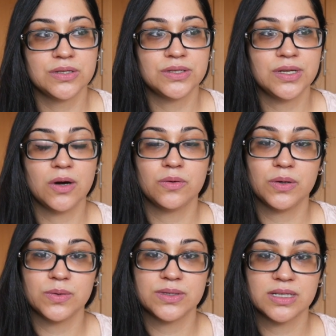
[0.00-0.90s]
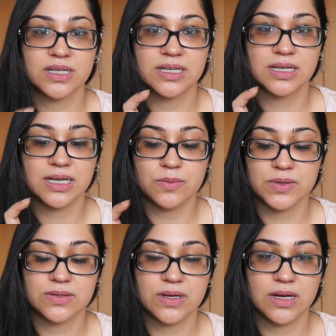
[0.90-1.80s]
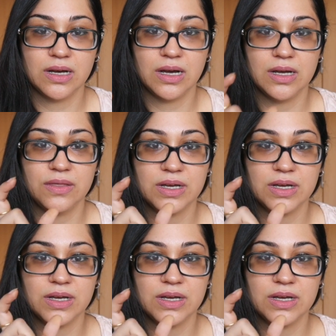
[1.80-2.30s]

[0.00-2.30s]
So there was a it was uh,